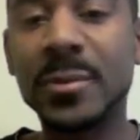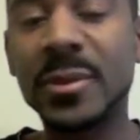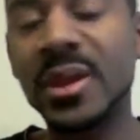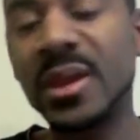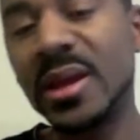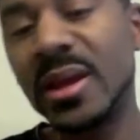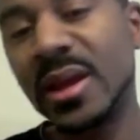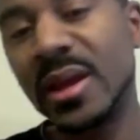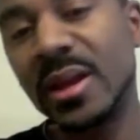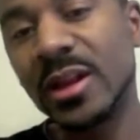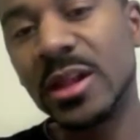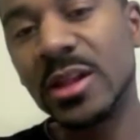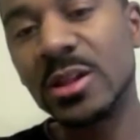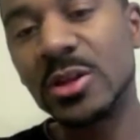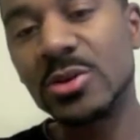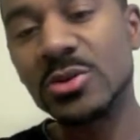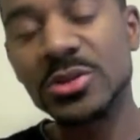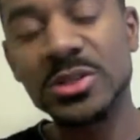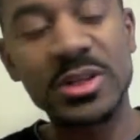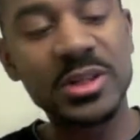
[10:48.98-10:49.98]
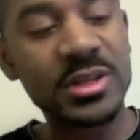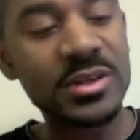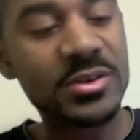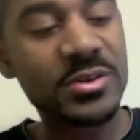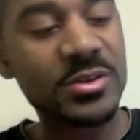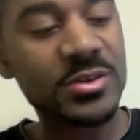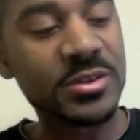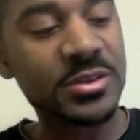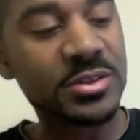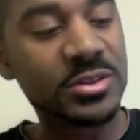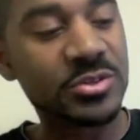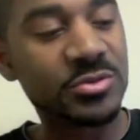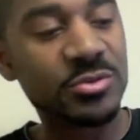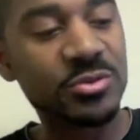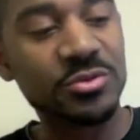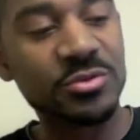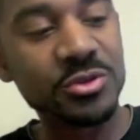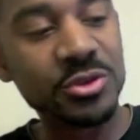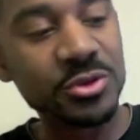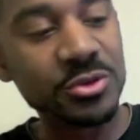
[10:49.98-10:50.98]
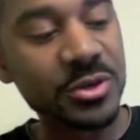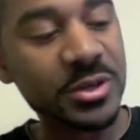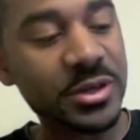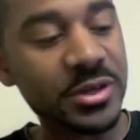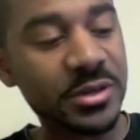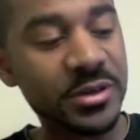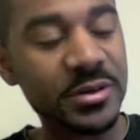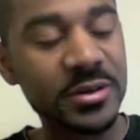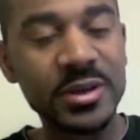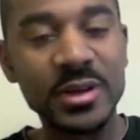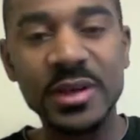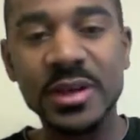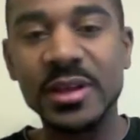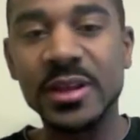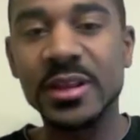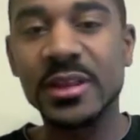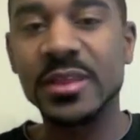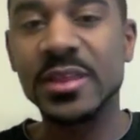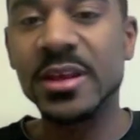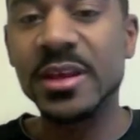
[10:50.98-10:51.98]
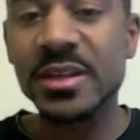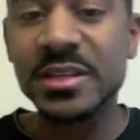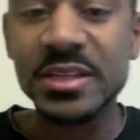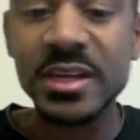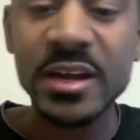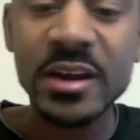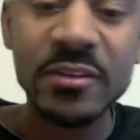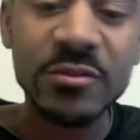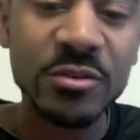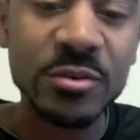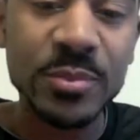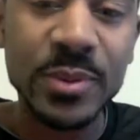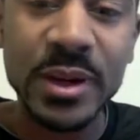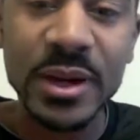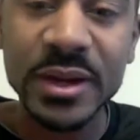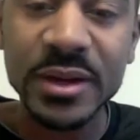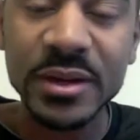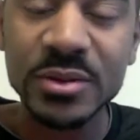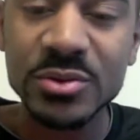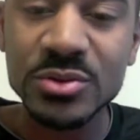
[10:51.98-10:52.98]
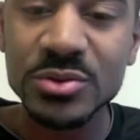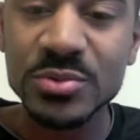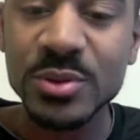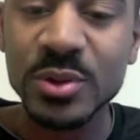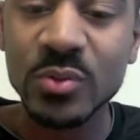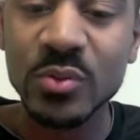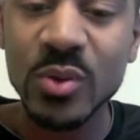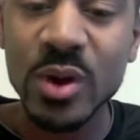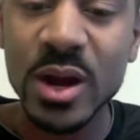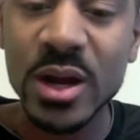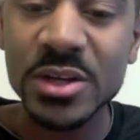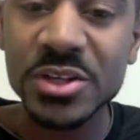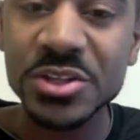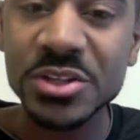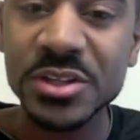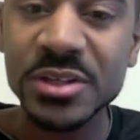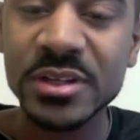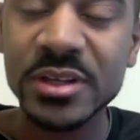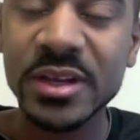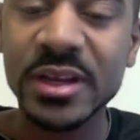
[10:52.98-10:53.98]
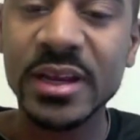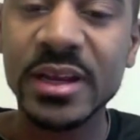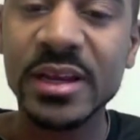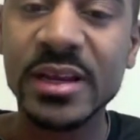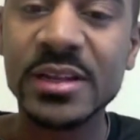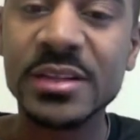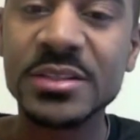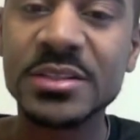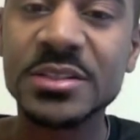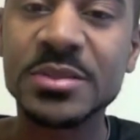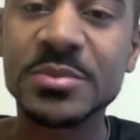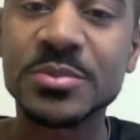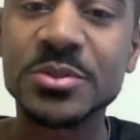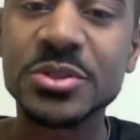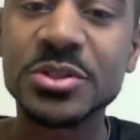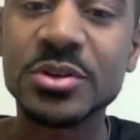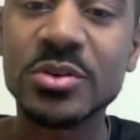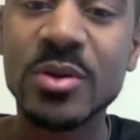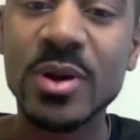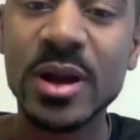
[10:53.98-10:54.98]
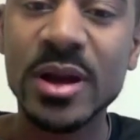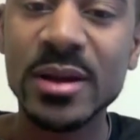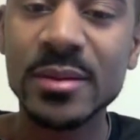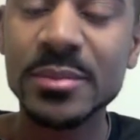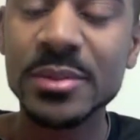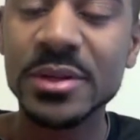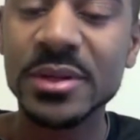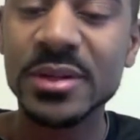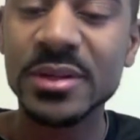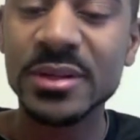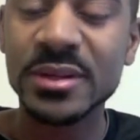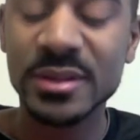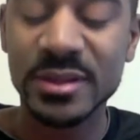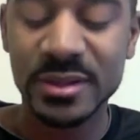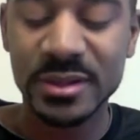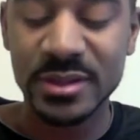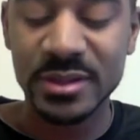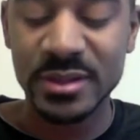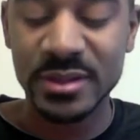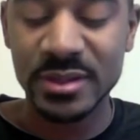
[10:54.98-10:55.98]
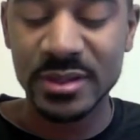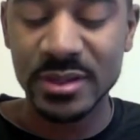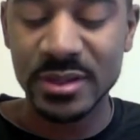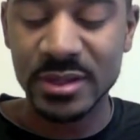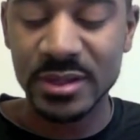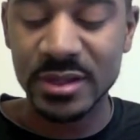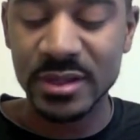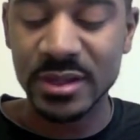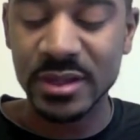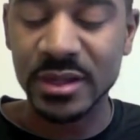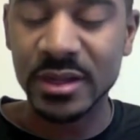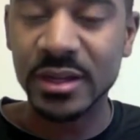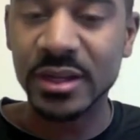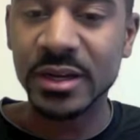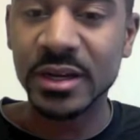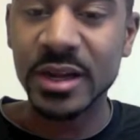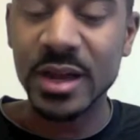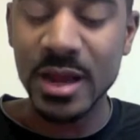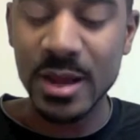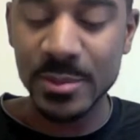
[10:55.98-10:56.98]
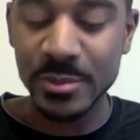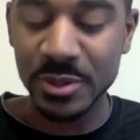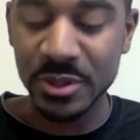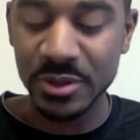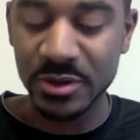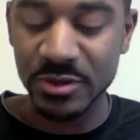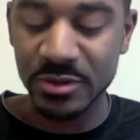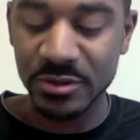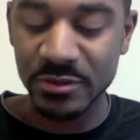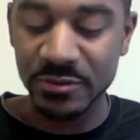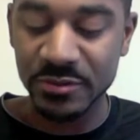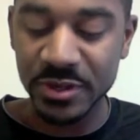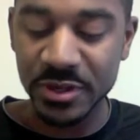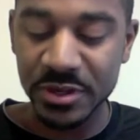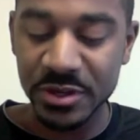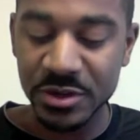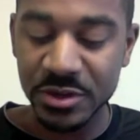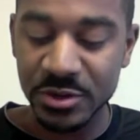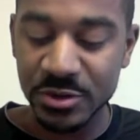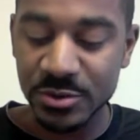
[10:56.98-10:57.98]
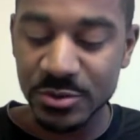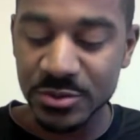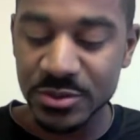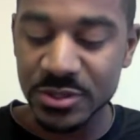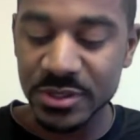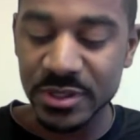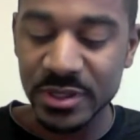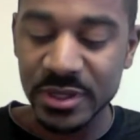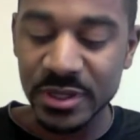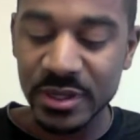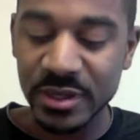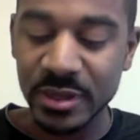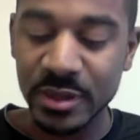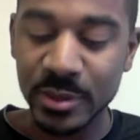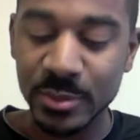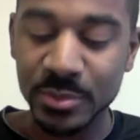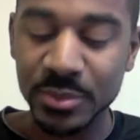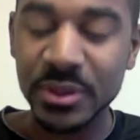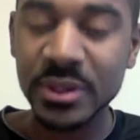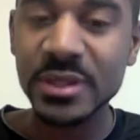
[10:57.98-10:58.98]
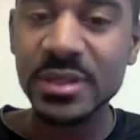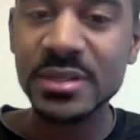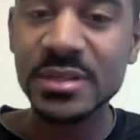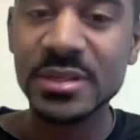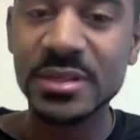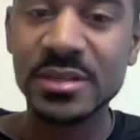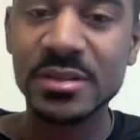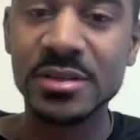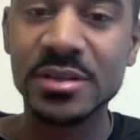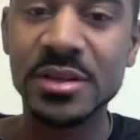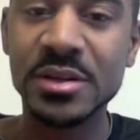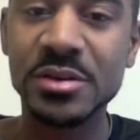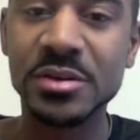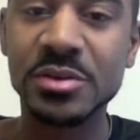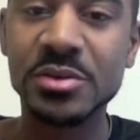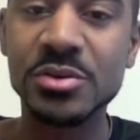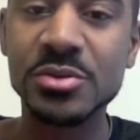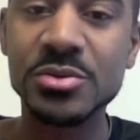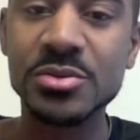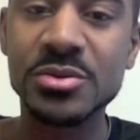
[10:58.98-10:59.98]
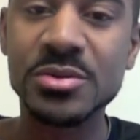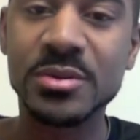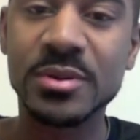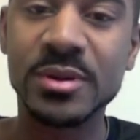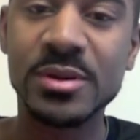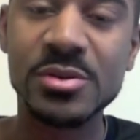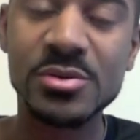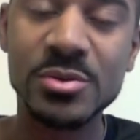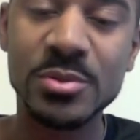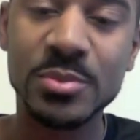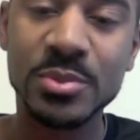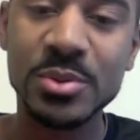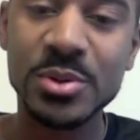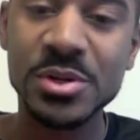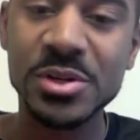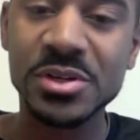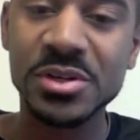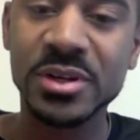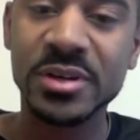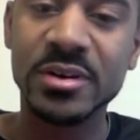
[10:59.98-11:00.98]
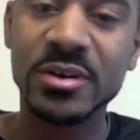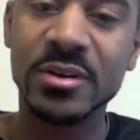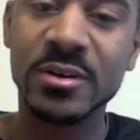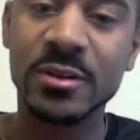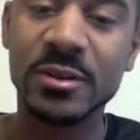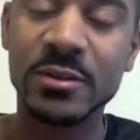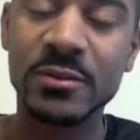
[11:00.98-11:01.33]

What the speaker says: and close the lid on this review here. Thanks everybody who's been watching and subscribing and commenting on the videos. Please continue to do so. I do appreciate all the